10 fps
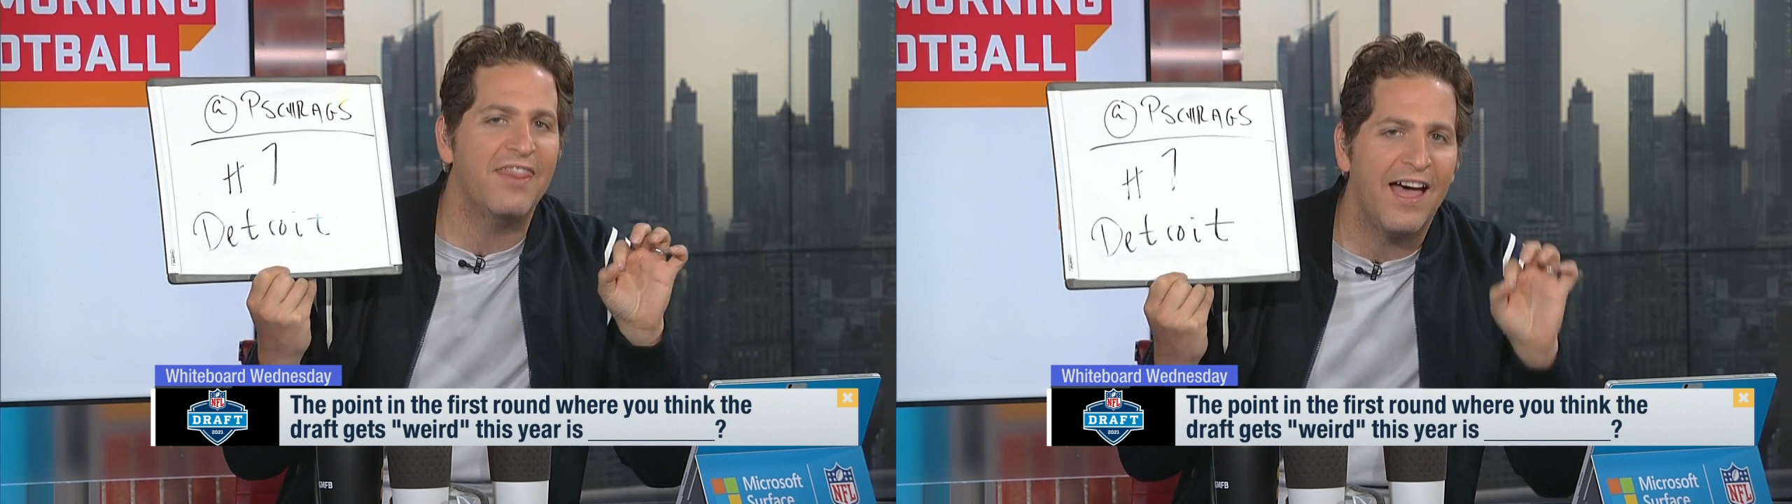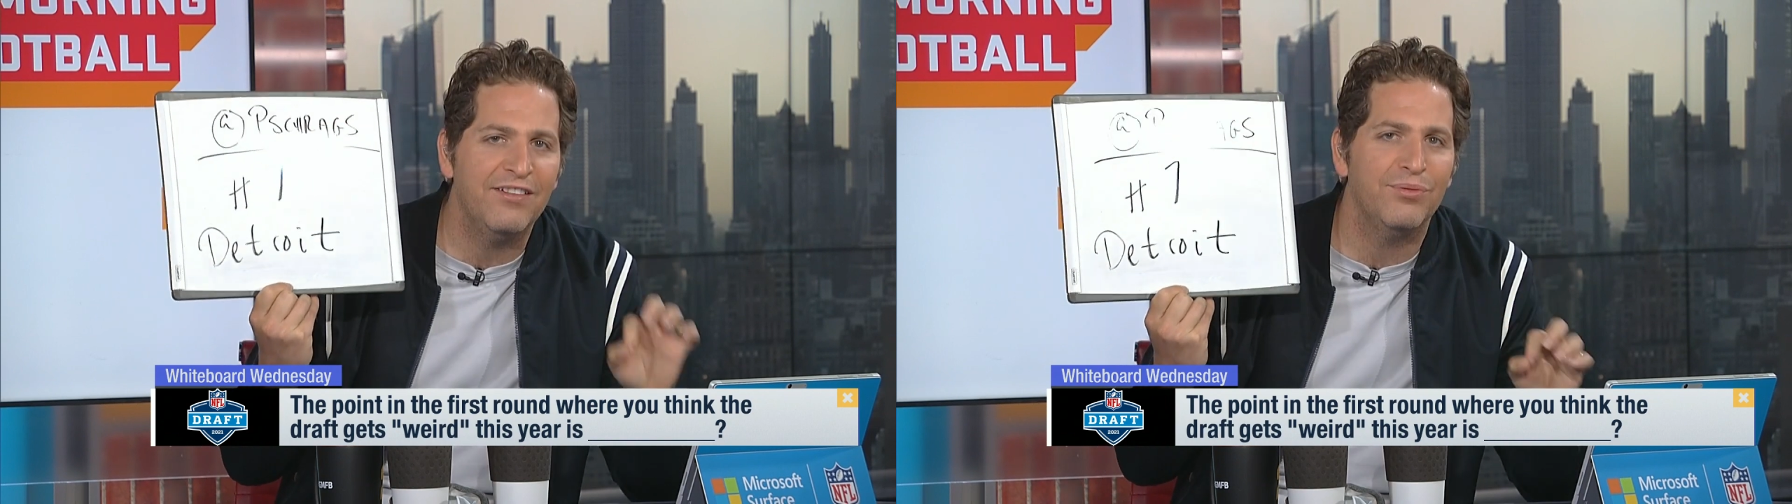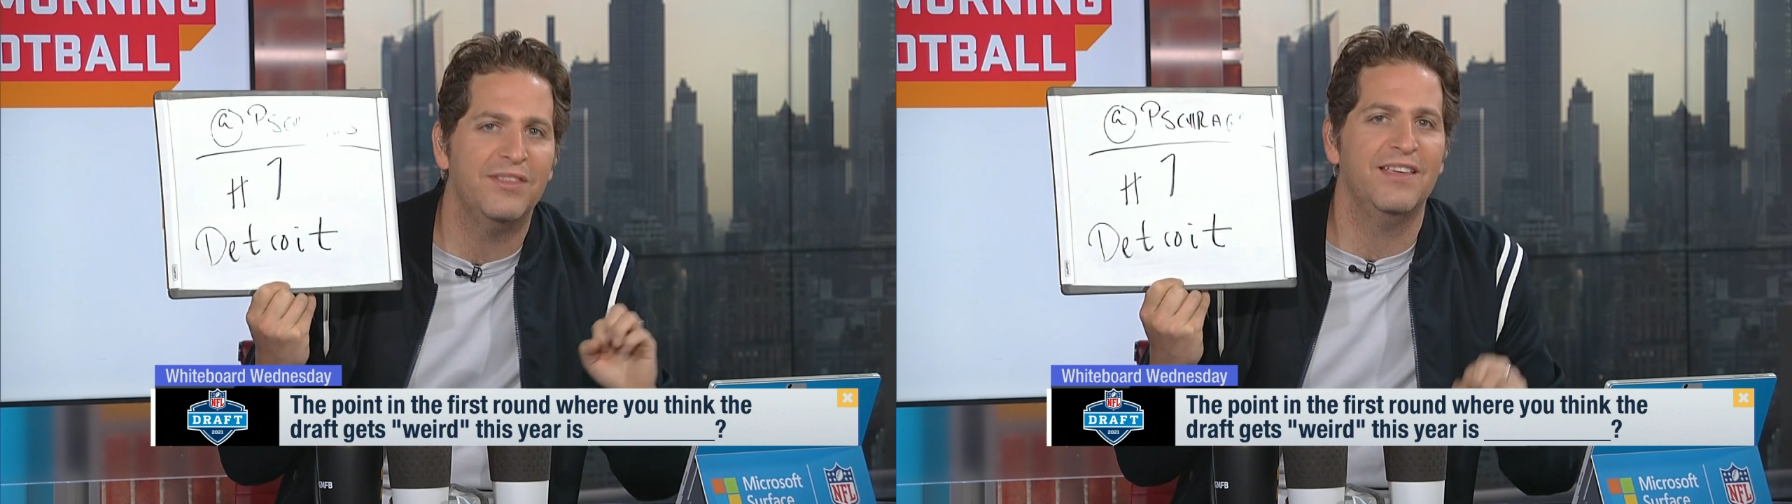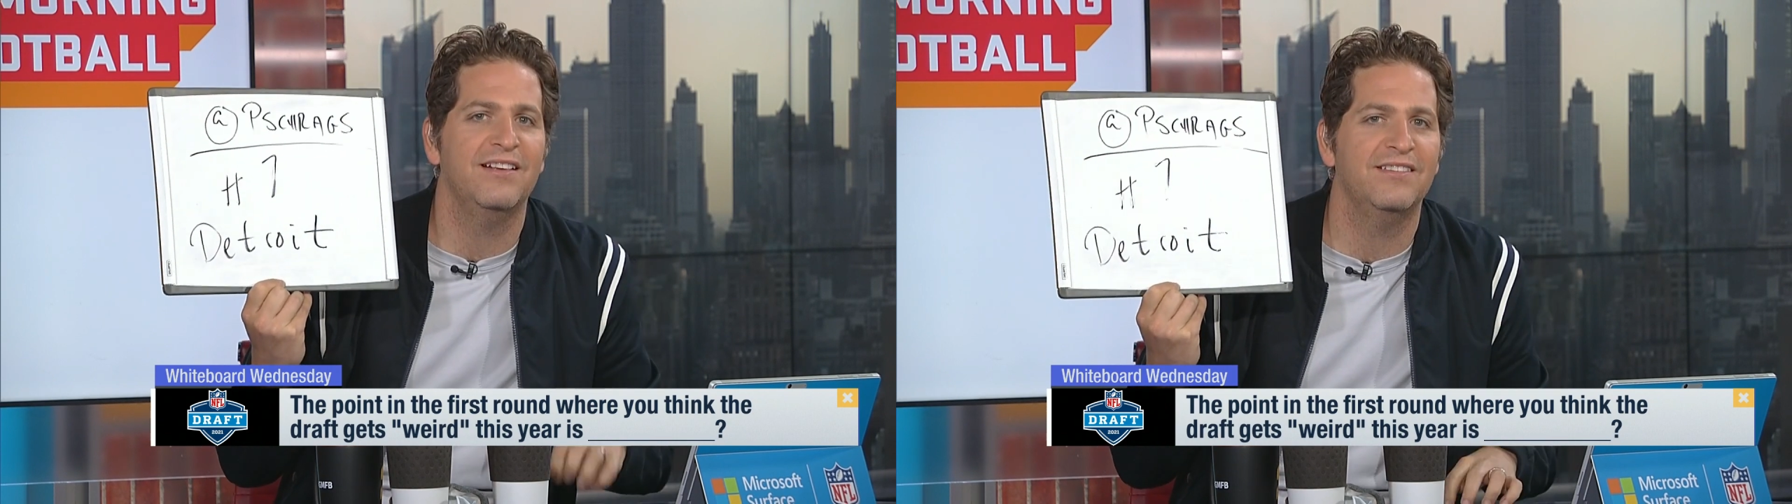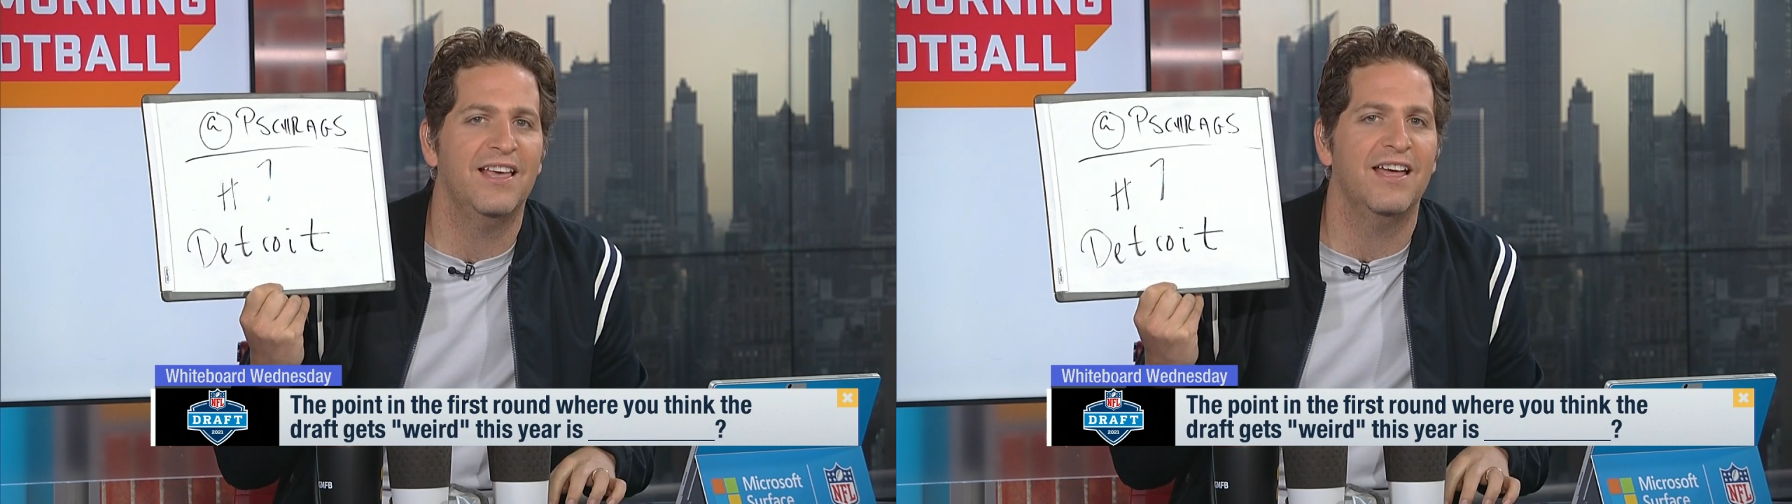that's when
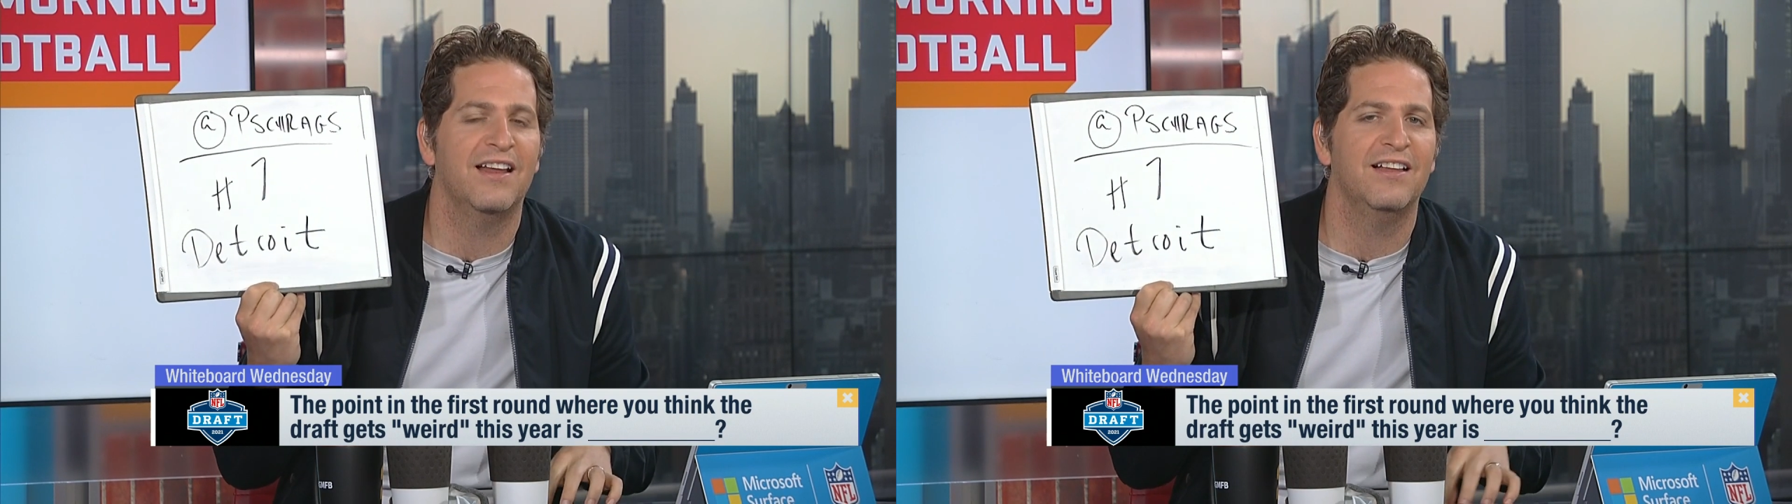things get